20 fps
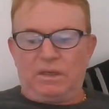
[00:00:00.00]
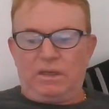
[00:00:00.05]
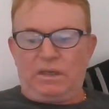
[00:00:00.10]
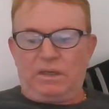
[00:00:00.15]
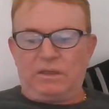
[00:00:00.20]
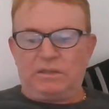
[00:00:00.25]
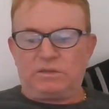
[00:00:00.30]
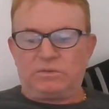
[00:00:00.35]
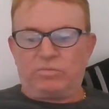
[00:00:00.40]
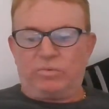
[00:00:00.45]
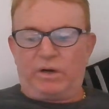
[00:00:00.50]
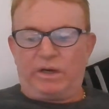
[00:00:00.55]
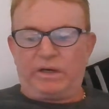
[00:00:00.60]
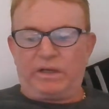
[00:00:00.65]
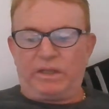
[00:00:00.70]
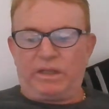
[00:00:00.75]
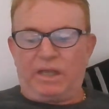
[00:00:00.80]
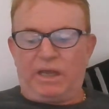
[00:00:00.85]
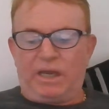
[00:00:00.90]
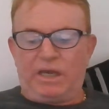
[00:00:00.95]
is one
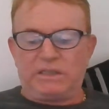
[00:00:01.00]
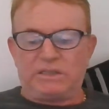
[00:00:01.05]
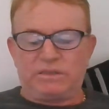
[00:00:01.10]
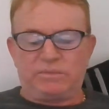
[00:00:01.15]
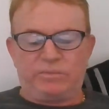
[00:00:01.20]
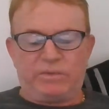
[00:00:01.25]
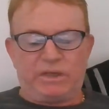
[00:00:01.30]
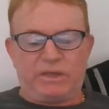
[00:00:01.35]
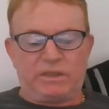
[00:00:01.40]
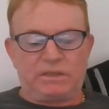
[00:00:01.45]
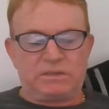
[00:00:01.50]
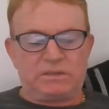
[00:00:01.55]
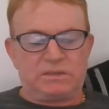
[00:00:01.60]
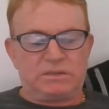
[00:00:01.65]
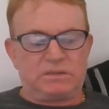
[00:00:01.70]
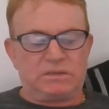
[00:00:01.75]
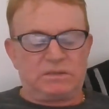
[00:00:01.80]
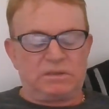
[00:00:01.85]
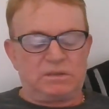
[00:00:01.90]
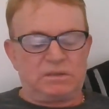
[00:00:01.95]
of the
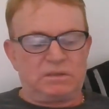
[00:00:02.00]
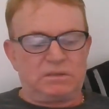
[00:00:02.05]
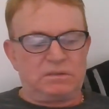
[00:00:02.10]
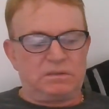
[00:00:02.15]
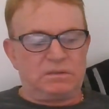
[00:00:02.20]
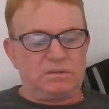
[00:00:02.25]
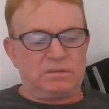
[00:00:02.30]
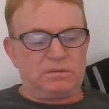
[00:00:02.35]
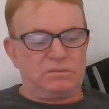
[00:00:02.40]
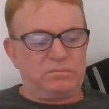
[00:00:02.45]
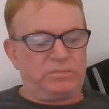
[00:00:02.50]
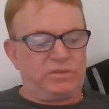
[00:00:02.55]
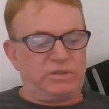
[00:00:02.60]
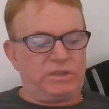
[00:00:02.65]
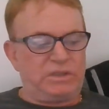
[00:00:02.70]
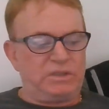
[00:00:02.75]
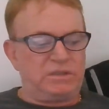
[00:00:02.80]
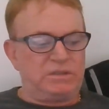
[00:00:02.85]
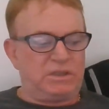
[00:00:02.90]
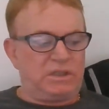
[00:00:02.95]
aspects, and
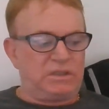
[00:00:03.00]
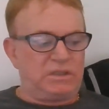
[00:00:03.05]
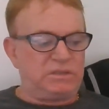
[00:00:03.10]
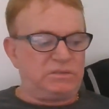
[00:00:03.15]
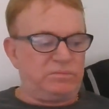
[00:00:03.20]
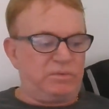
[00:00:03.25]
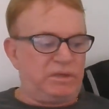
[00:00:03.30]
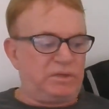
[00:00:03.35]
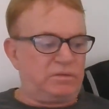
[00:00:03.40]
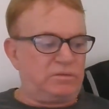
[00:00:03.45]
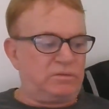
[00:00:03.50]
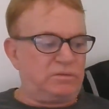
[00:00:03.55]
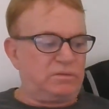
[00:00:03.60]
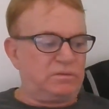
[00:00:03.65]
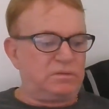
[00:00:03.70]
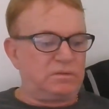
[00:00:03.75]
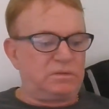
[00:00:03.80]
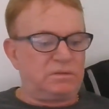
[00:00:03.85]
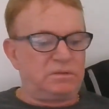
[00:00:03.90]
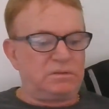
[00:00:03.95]
being
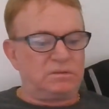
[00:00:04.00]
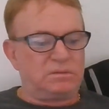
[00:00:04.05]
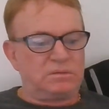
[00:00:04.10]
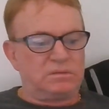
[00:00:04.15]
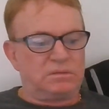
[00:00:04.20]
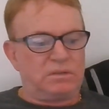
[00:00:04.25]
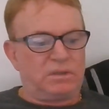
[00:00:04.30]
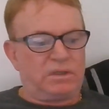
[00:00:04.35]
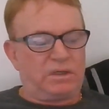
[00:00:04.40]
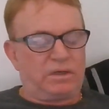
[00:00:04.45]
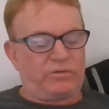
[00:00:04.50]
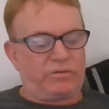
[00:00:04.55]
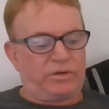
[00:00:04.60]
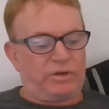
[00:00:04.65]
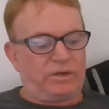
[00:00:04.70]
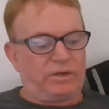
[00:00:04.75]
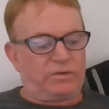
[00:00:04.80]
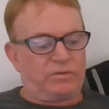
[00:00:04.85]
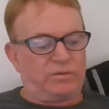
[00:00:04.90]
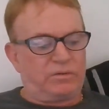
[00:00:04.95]
judgmental and
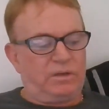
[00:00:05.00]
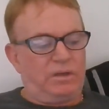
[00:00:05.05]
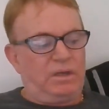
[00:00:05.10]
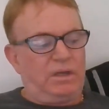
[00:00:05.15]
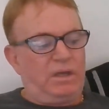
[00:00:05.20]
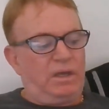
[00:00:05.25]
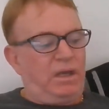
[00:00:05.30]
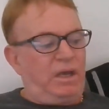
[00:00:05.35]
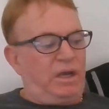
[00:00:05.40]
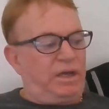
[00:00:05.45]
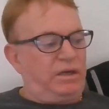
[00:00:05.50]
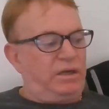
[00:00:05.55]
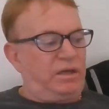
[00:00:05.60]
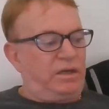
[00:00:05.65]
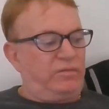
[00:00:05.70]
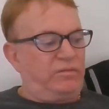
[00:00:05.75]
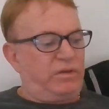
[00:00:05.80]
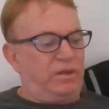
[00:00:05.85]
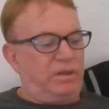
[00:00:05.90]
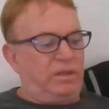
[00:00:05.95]
critical. And
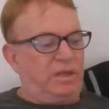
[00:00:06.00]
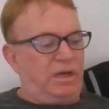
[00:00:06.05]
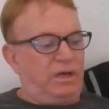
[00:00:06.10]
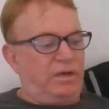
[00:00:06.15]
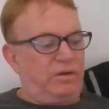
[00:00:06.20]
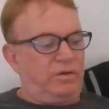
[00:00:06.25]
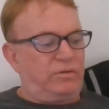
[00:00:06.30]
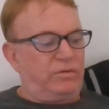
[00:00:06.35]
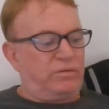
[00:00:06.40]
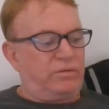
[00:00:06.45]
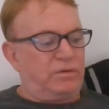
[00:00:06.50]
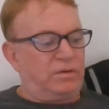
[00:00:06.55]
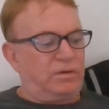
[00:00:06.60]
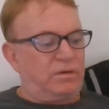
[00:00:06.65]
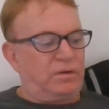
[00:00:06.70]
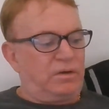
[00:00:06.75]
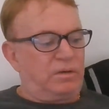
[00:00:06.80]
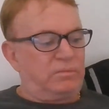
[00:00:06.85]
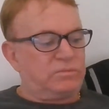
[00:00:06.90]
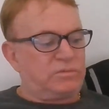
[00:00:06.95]
even
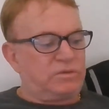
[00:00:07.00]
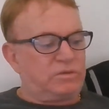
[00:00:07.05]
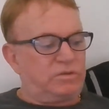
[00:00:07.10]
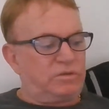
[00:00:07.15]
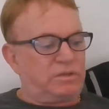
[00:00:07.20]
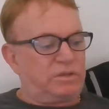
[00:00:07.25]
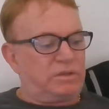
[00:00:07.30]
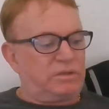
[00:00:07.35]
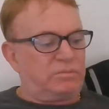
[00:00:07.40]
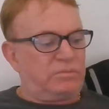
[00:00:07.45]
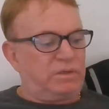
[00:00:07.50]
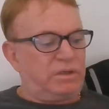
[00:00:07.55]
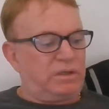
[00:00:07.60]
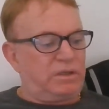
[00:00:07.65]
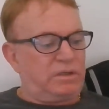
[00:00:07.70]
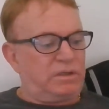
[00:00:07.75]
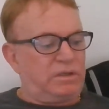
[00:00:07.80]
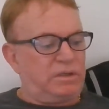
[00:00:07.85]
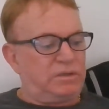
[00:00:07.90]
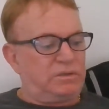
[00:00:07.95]
though I'm talking
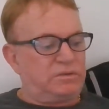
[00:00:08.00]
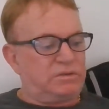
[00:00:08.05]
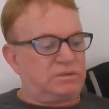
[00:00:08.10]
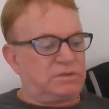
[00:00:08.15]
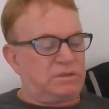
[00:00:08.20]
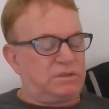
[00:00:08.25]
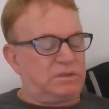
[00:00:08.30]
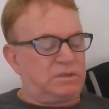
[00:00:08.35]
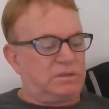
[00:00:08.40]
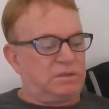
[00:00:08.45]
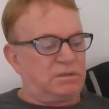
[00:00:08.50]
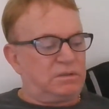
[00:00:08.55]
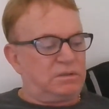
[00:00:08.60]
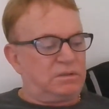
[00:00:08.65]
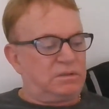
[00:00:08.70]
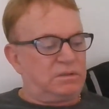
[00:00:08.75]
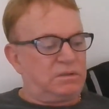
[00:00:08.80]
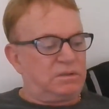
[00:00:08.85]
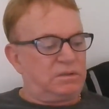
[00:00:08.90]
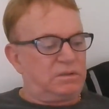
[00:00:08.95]
about those
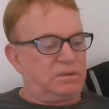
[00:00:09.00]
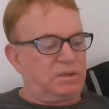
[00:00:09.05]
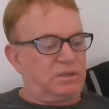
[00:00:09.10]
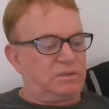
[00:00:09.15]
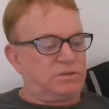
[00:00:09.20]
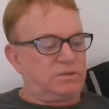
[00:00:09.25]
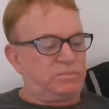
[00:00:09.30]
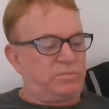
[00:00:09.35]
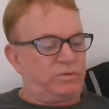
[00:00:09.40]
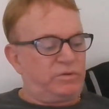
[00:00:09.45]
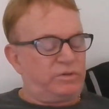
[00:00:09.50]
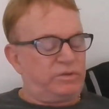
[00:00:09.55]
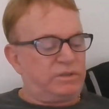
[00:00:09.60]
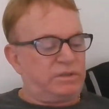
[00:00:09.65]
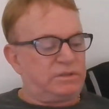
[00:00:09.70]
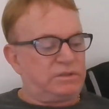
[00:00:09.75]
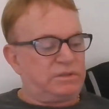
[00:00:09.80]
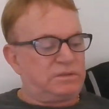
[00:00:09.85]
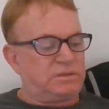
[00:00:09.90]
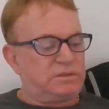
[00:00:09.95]

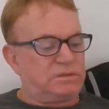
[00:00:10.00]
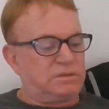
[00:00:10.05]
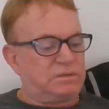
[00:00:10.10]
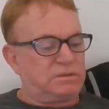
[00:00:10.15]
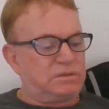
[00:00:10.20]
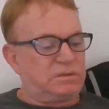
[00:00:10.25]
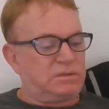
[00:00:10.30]
points,